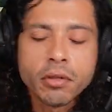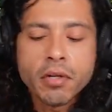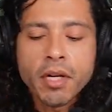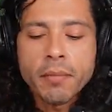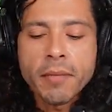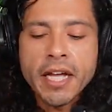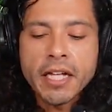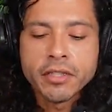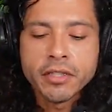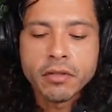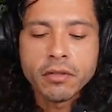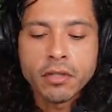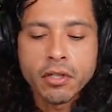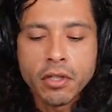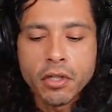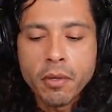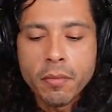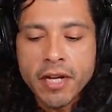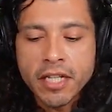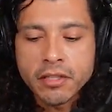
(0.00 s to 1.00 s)
So I
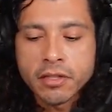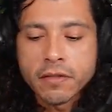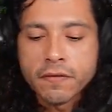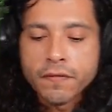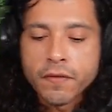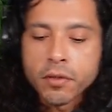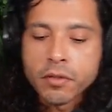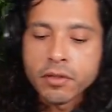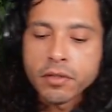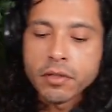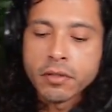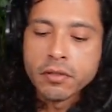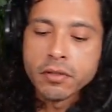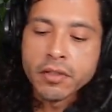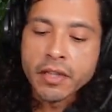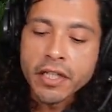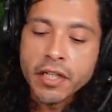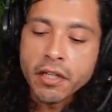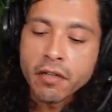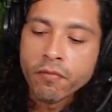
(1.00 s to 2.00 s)
imagine, go back to the
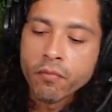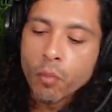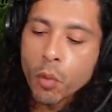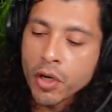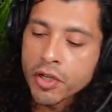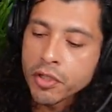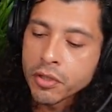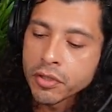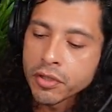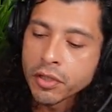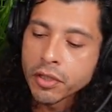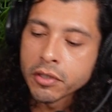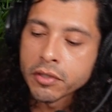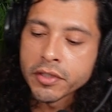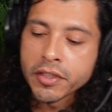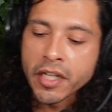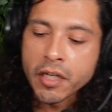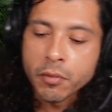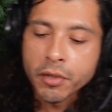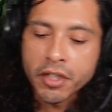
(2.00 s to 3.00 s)
first thing of what you
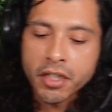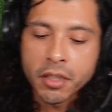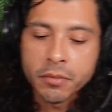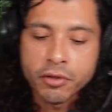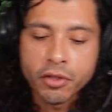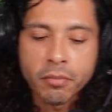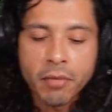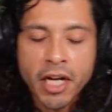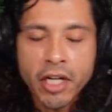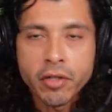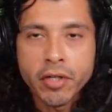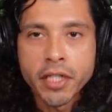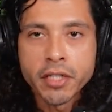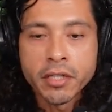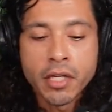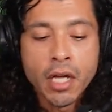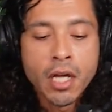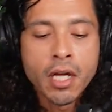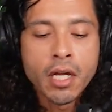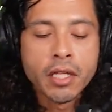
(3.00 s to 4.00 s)
should understand when it comes to your
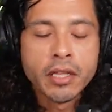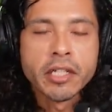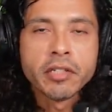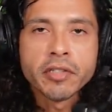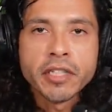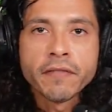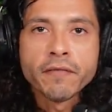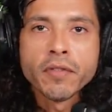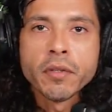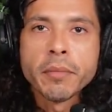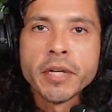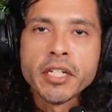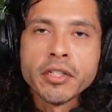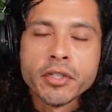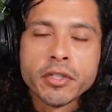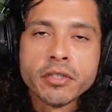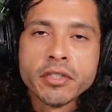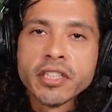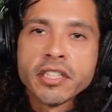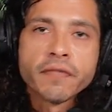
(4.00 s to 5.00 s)
migraines. There's
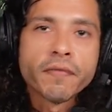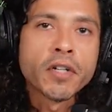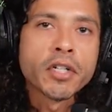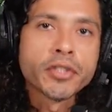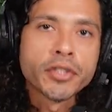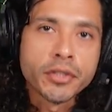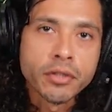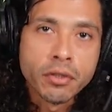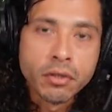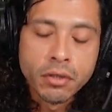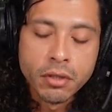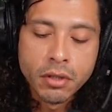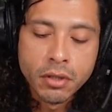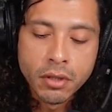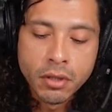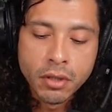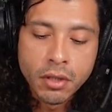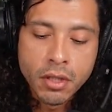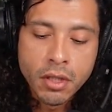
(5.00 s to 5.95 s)
inflammation, dysfunction.